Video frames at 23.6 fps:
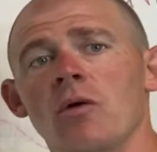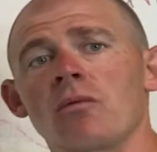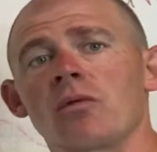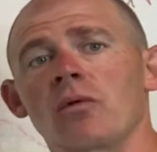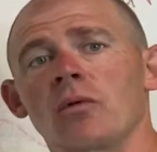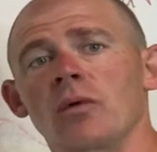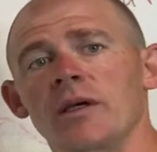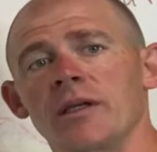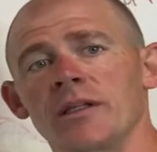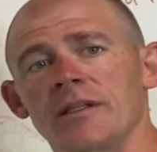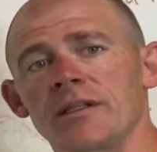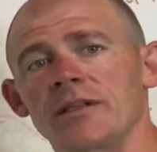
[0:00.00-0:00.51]

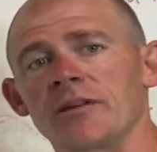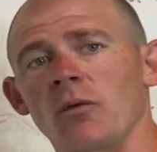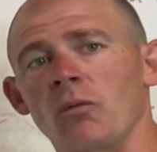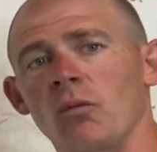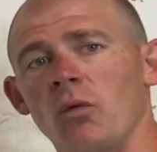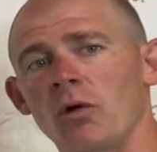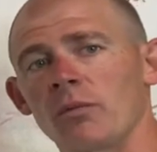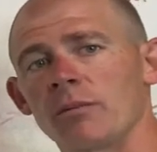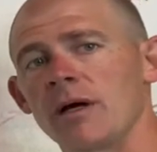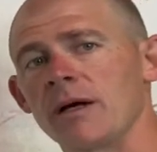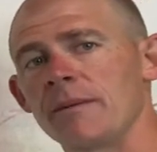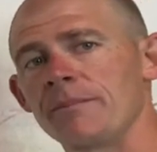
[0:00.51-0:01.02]
with in the
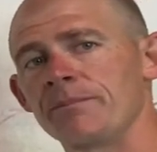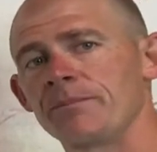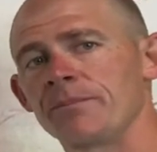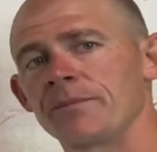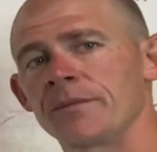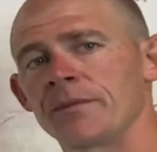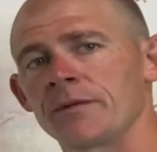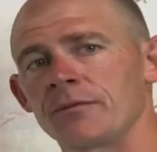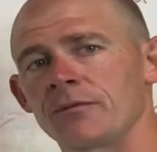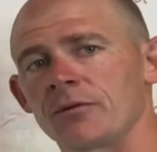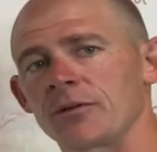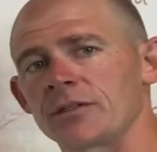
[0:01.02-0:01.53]
warm-up
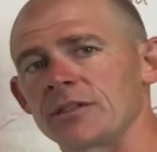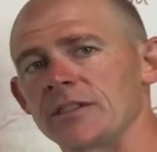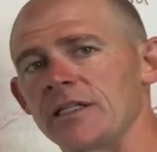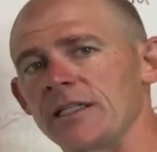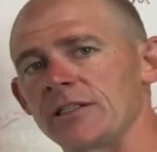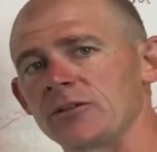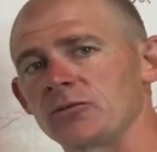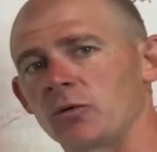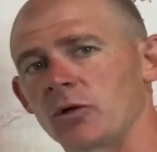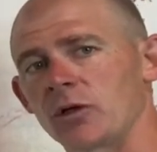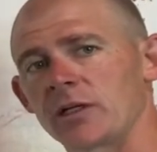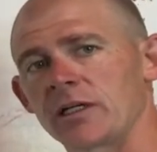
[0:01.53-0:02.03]
for
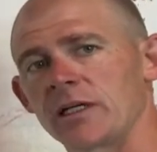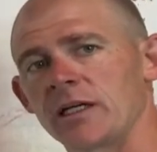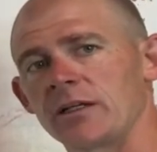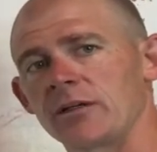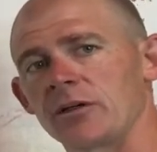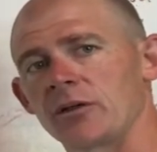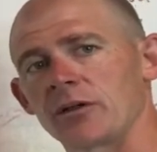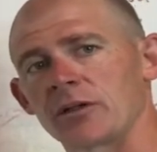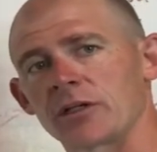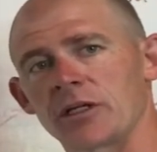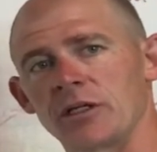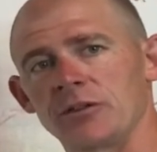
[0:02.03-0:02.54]
today's workout, and
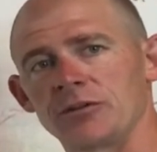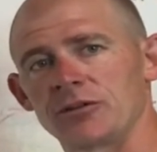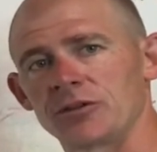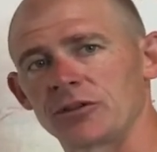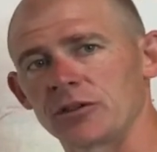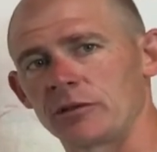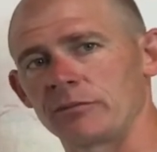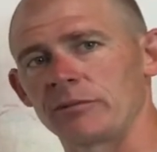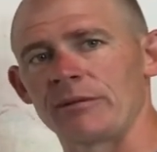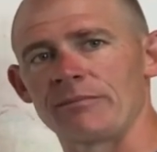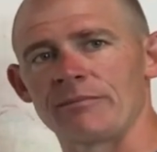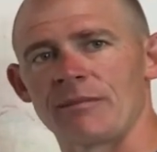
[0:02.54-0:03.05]
all the coaches are
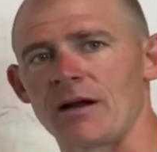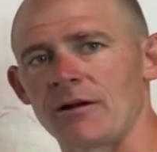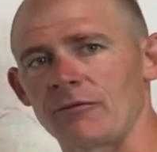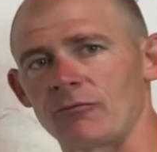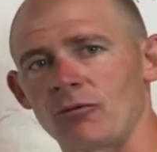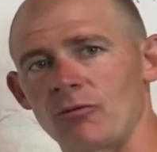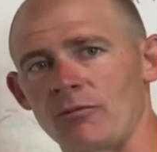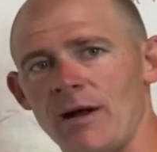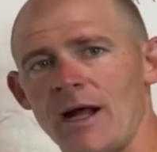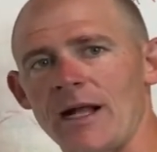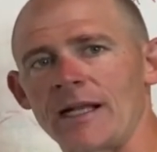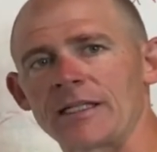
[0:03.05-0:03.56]
going to be
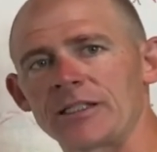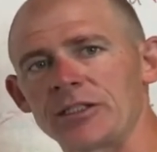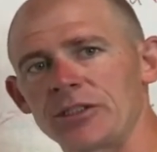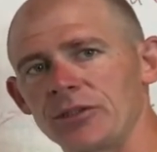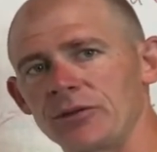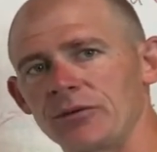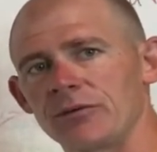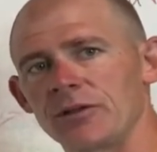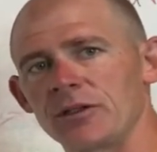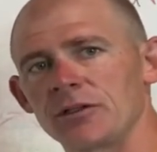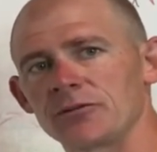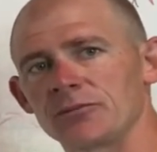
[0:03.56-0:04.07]
reminding you
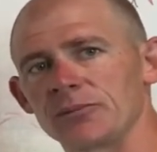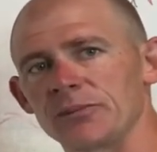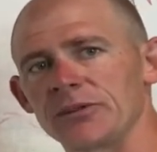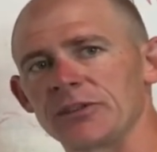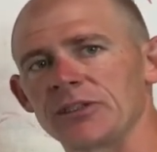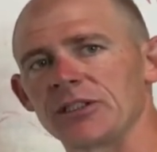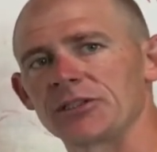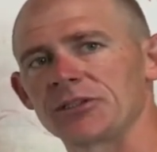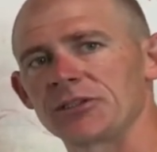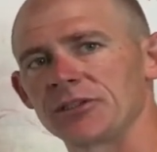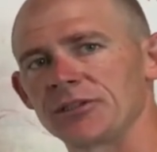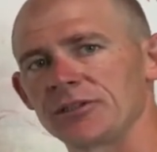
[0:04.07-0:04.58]
of those
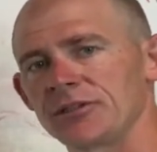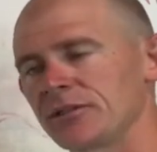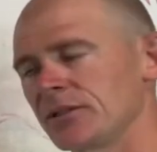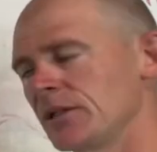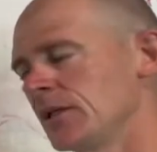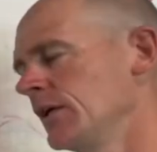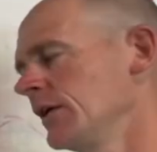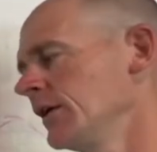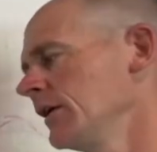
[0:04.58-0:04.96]
positions.